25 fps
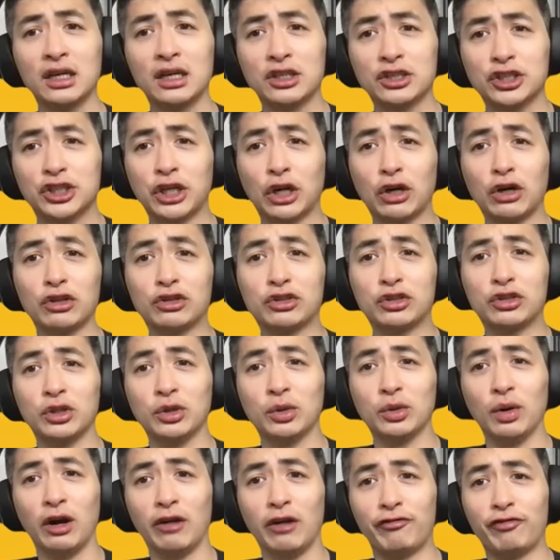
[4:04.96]
shout out
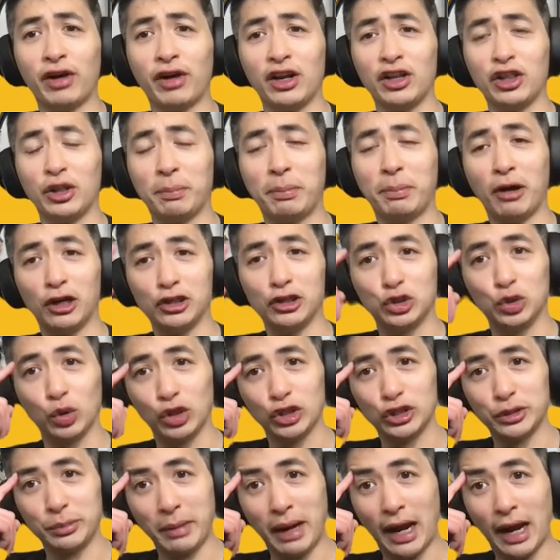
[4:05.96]
to a friend of the pod,
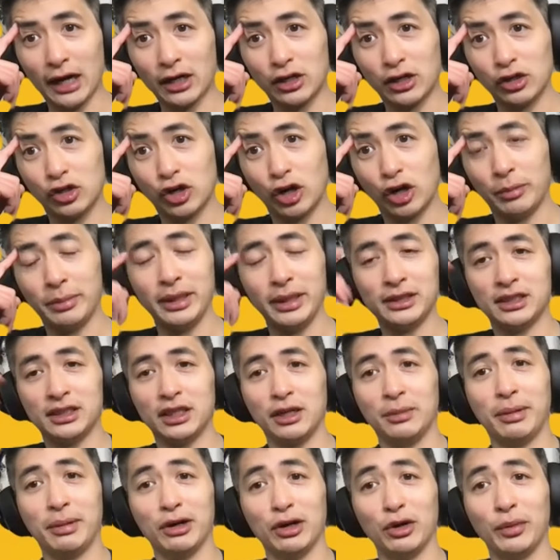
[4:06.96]
George Mack, who commented
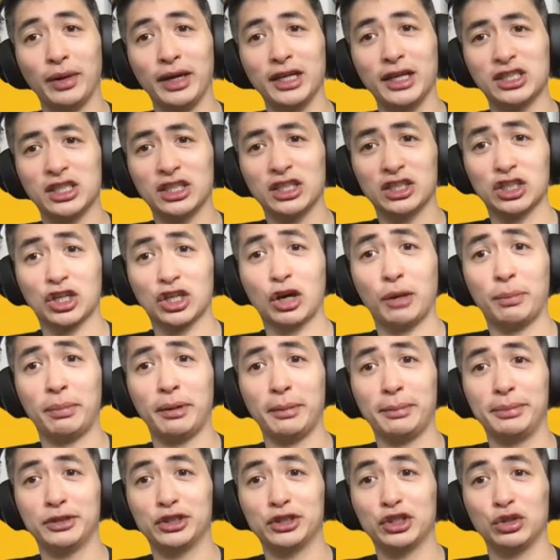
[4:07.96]
about Oasis a couple
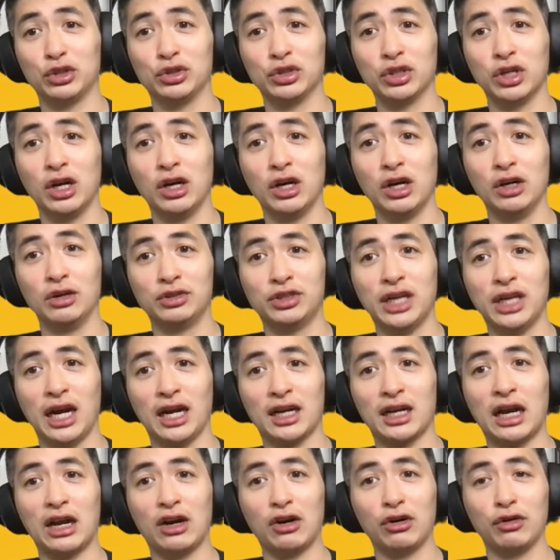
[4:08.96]
episodes ago.
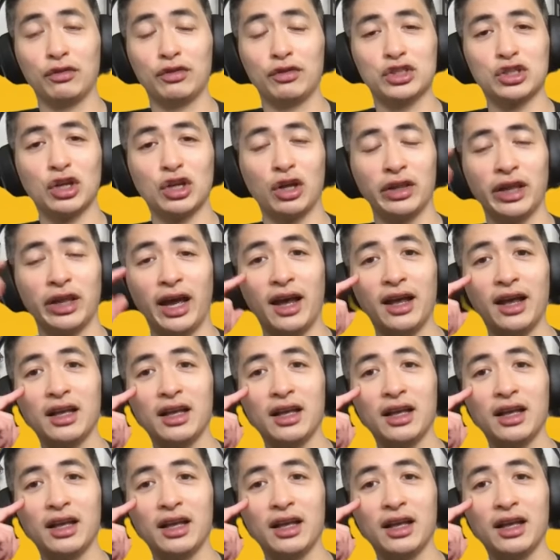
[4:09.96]
Jack, I don't know if you saw that.